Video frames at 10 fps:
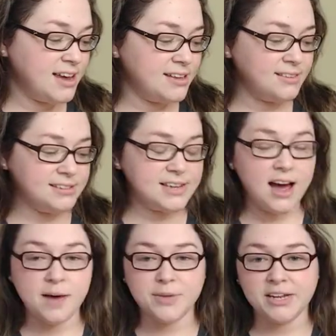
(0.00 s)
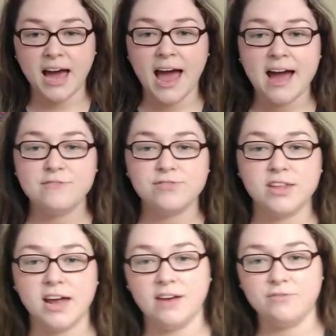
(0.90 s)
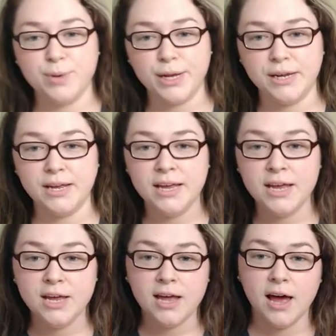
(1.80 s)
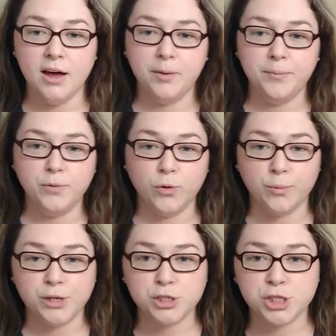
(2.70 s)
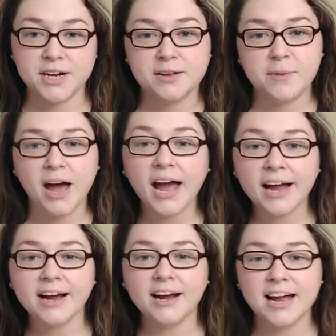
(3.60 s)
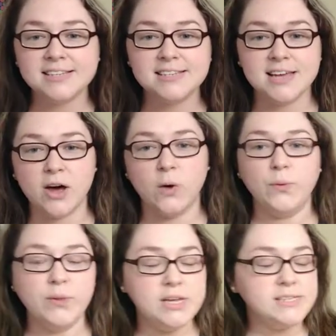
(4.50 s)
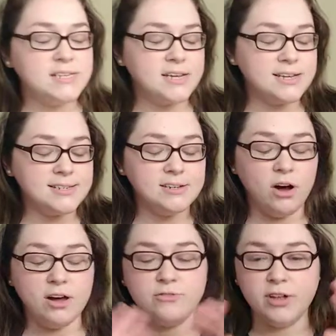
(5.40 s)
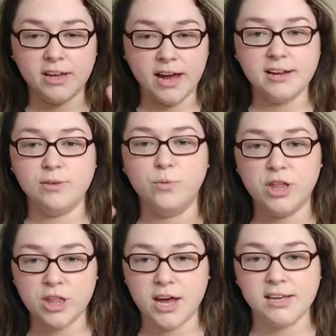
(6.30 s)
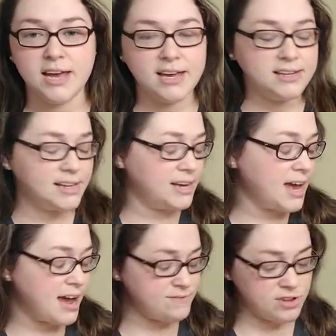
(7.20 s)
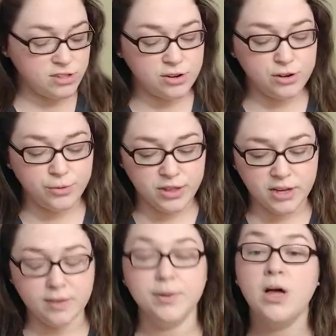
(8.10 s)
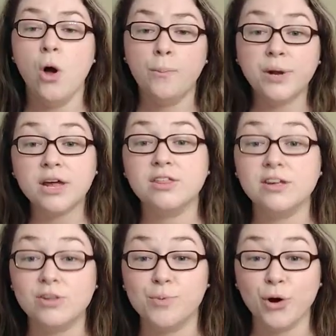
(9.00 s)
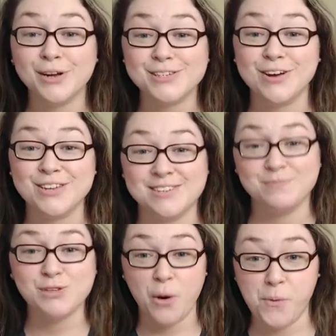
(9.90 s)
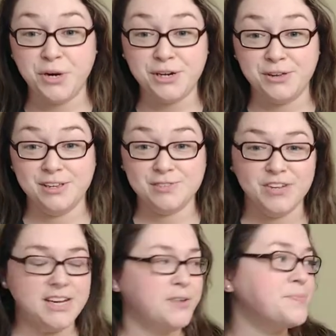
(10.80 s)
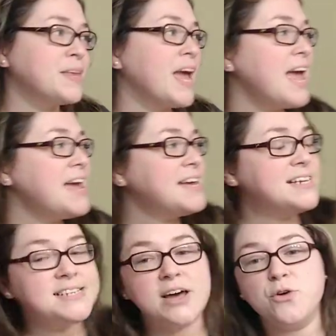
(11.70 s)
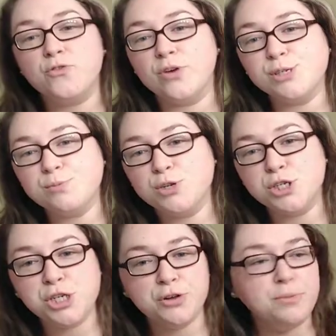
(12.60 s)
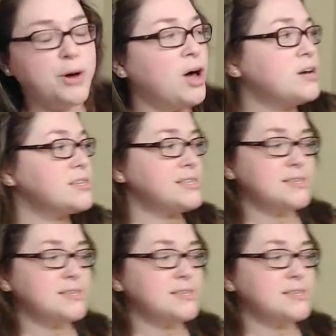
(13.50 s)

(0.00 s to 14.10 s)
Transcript: cut the time in half that I've been normally straightening my hair. And so this is not affiliated with Head Kandy. I have nothing to do with them. But I think their product's awesome, so I wanted to do this video. So first I'm going to show you the box.